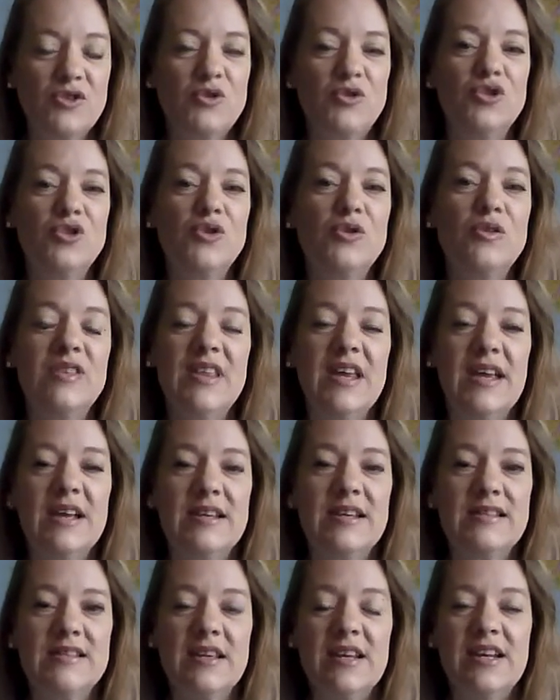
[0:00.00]
do
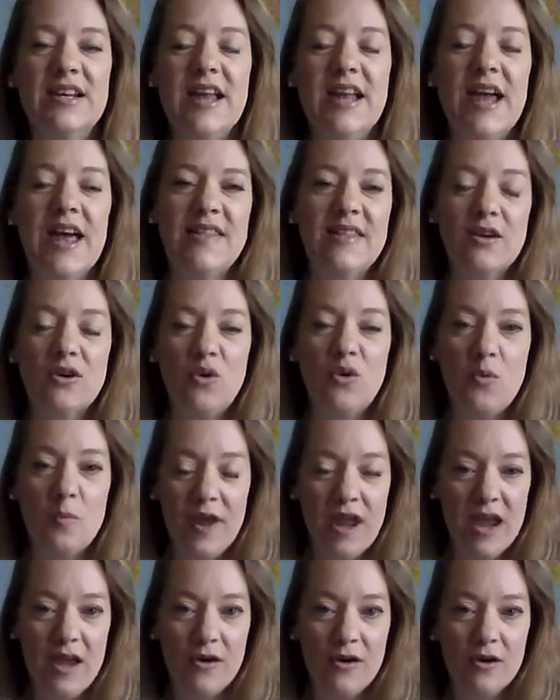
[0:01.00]
things in an ethical
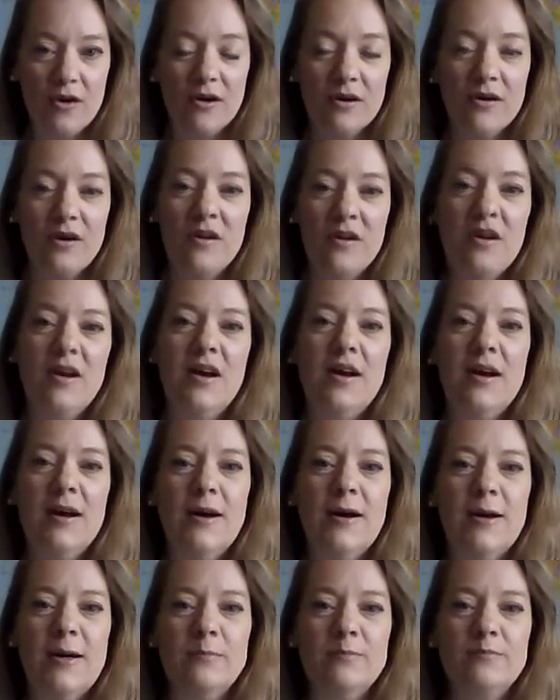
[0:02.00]
manner
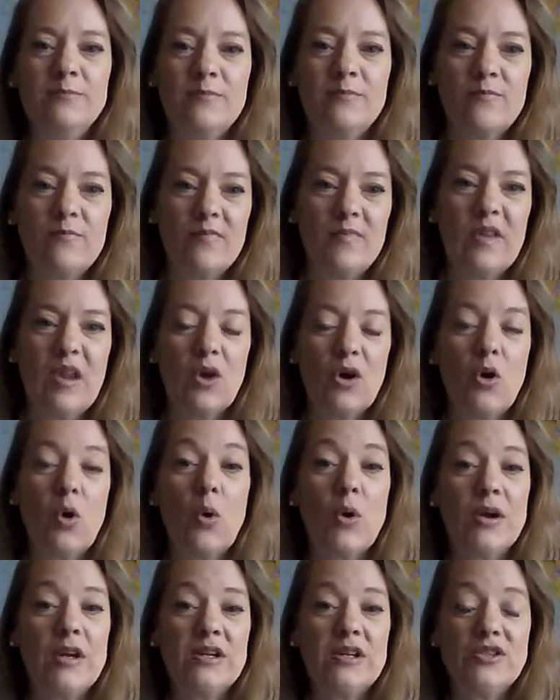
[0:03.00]

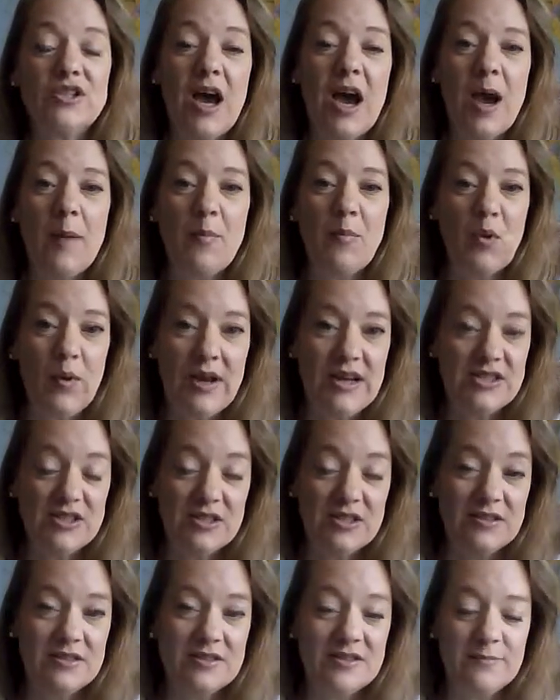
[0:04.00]
according to
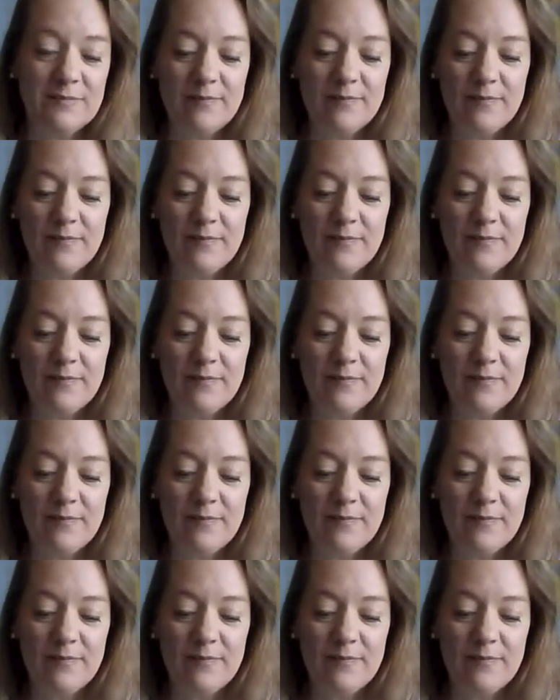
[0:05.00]
operations.